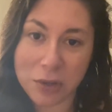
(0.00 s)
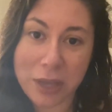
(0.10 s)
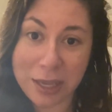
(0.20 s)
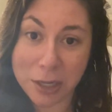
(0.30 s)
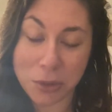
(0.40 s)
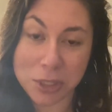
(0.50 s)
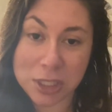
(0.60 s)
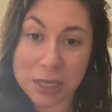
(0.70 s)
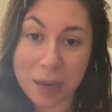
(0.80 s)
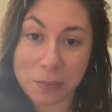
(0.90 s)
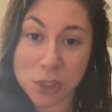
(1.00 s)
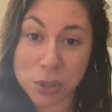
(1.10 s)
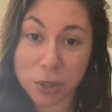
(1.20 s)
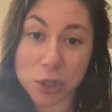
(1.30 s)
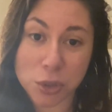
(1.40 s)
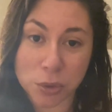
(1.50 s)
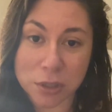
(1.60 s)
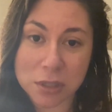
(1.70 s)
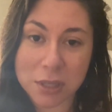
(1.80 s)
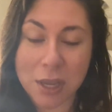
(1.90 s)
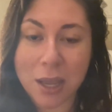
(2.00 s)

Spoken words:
okay, it's time to do our chores.